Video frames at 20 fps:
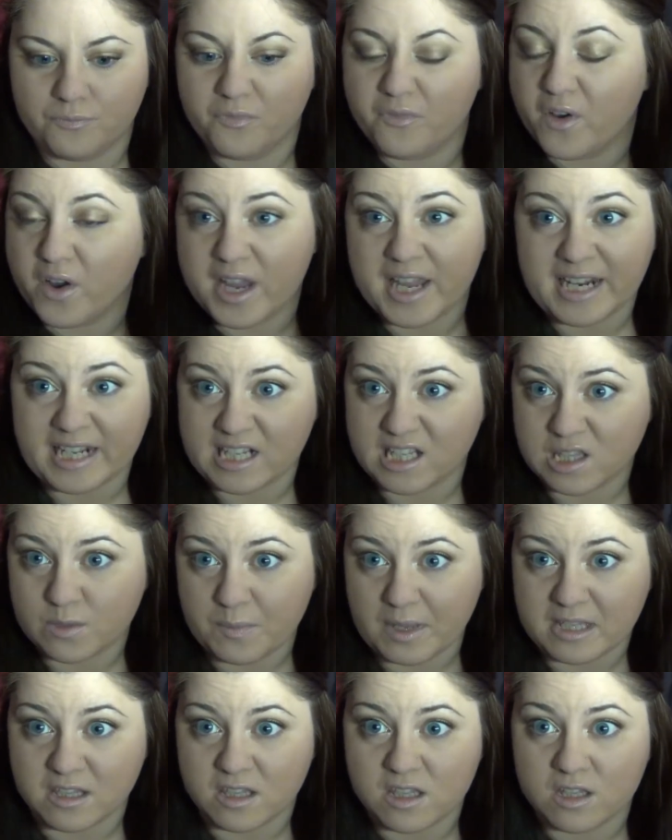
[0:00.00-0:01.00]
very
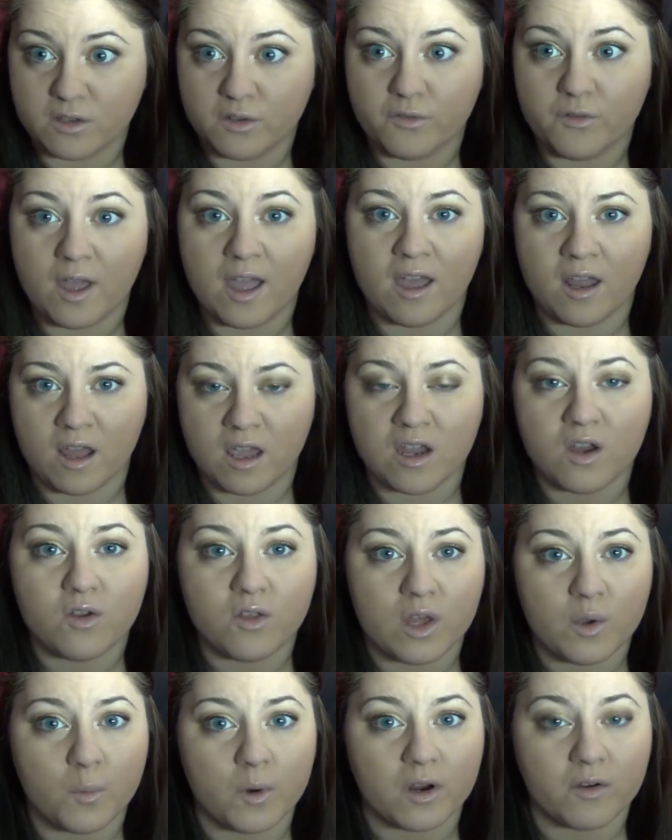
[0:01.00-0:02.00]
inexpensive, and I hear
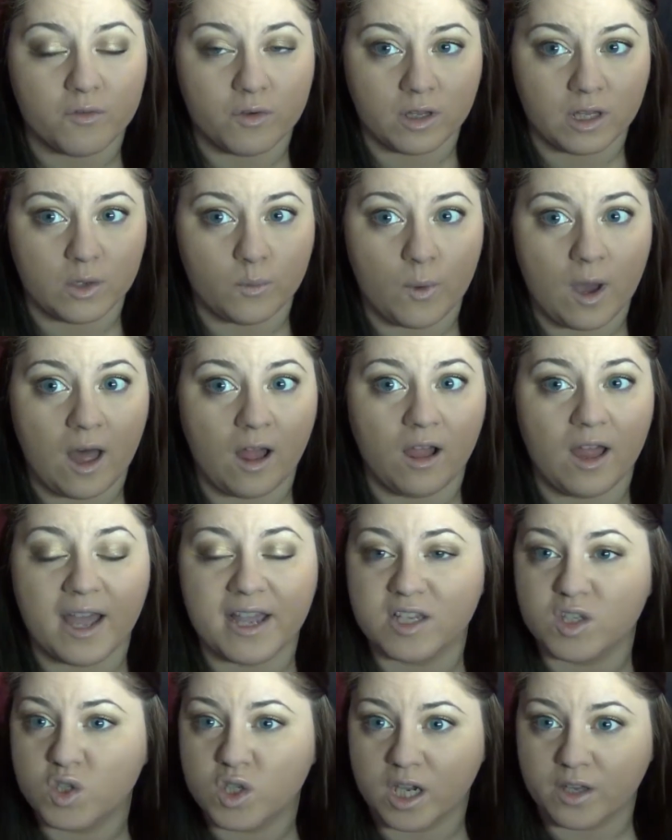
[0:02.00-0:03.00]
they work really well.
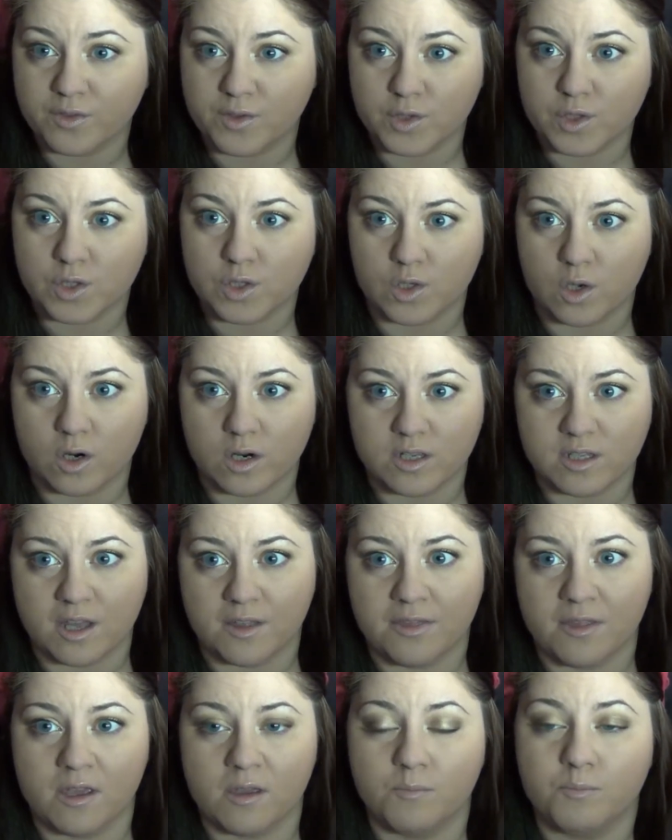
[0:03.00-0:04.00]
I checked the stars
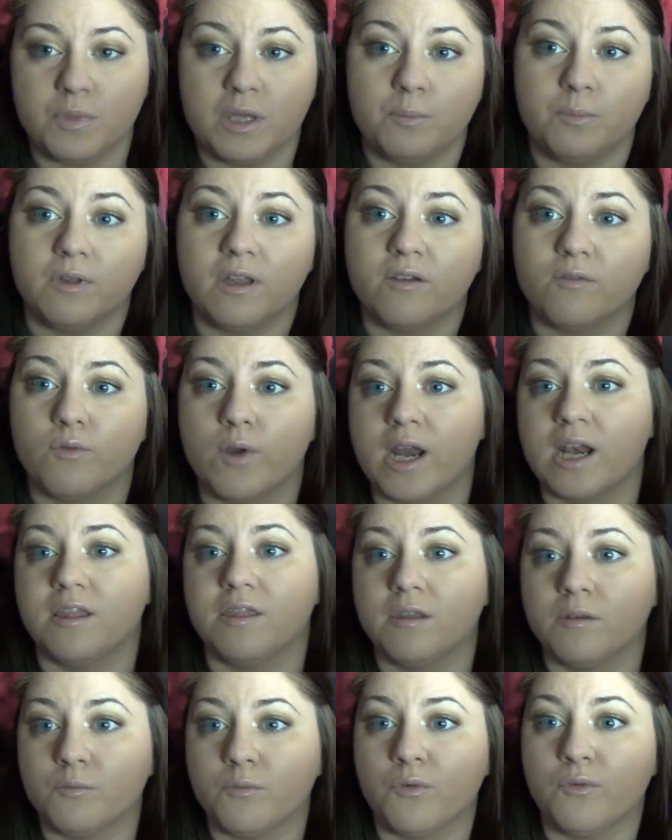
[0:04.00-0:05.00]
on them. People have rated
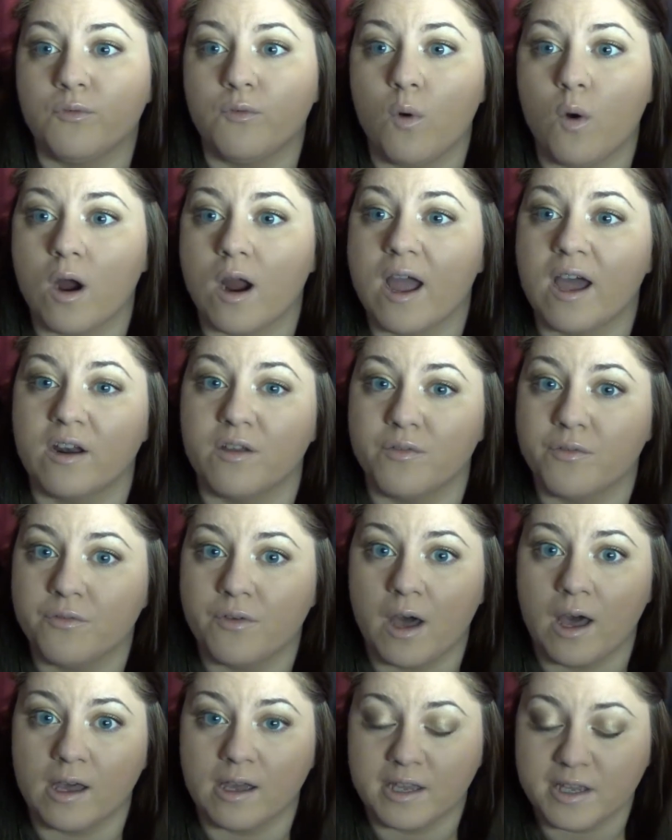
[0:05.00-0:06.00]
them 4 out of
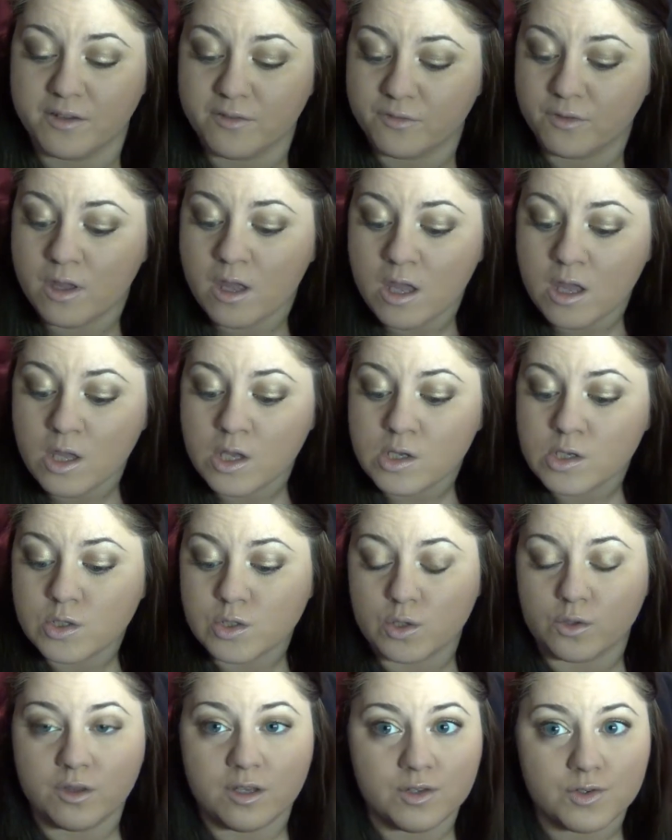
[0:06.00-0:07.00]
5,
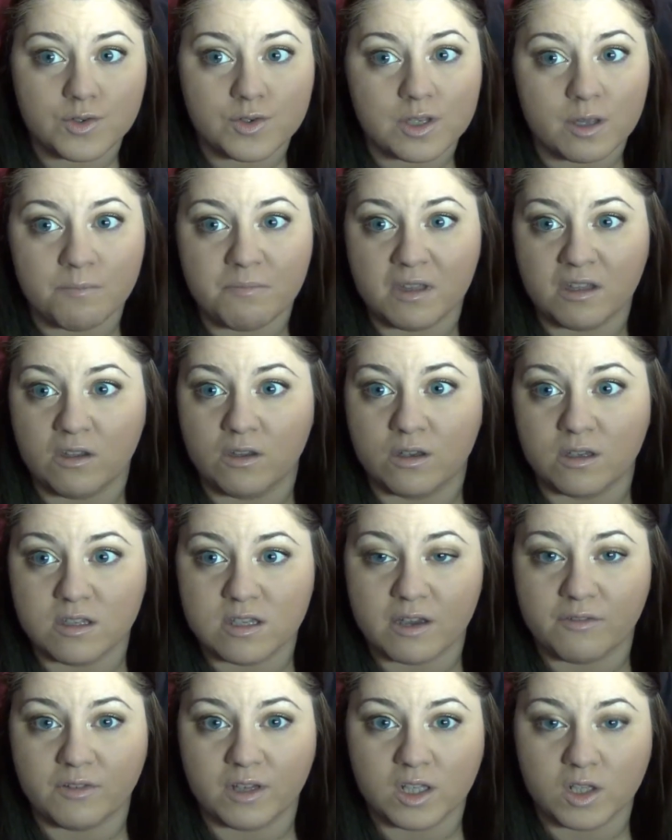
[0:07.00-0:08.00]
so these are something you could
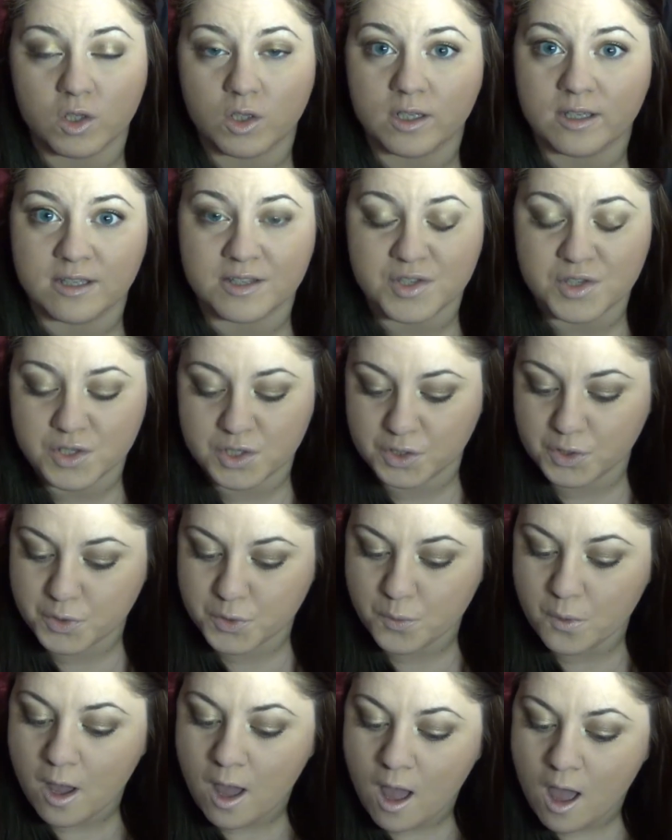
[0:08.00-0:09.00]
definitely look
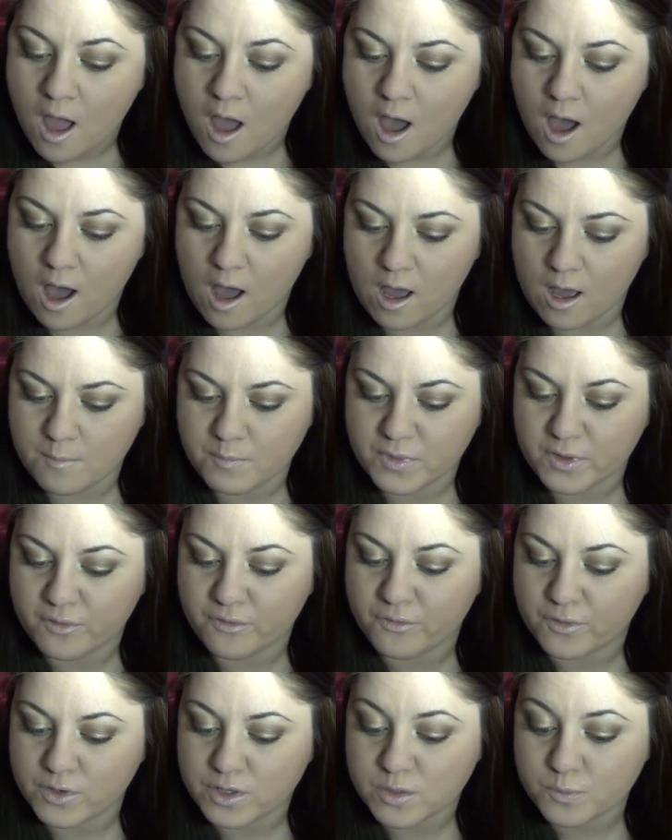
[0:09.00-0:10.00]
into. The
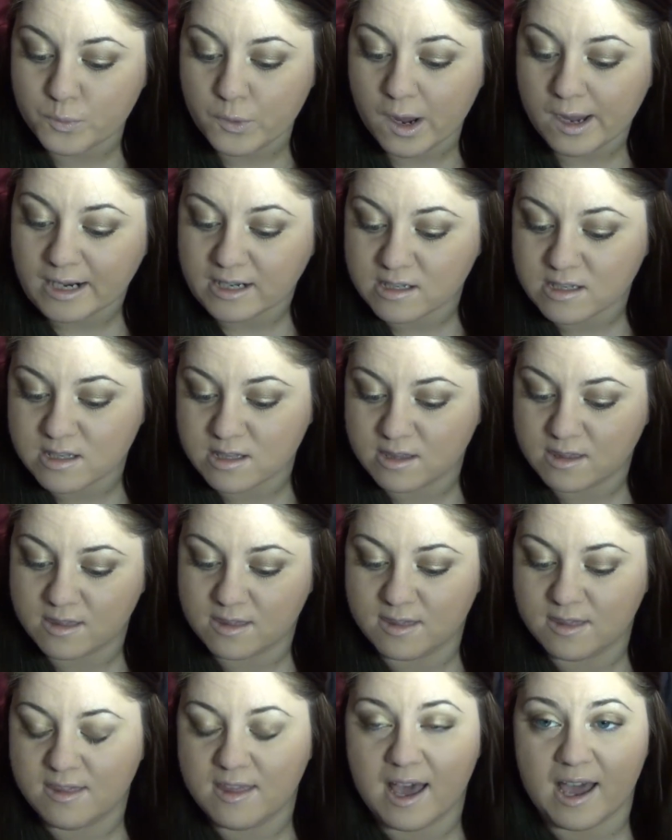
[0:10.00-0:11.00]
first product
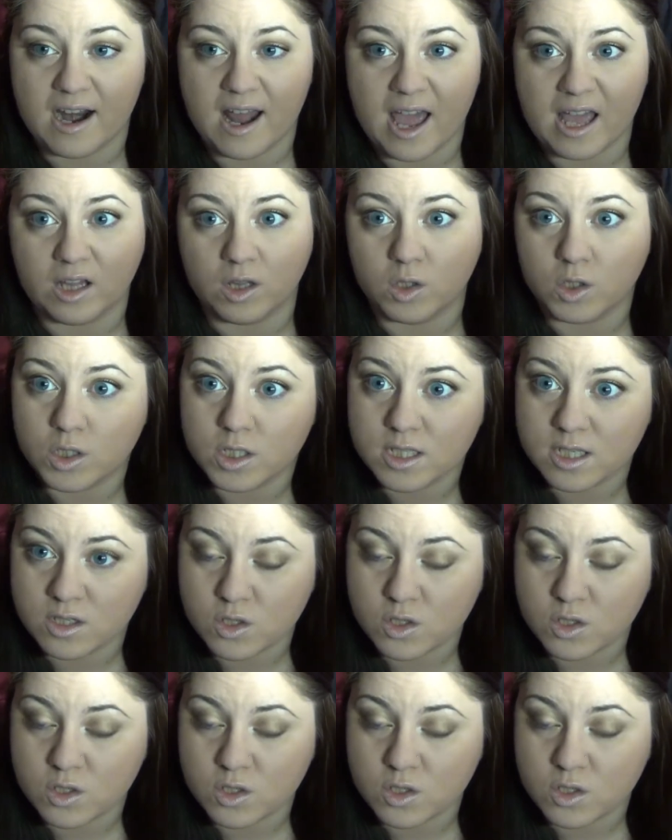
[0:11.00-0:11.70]
that I looked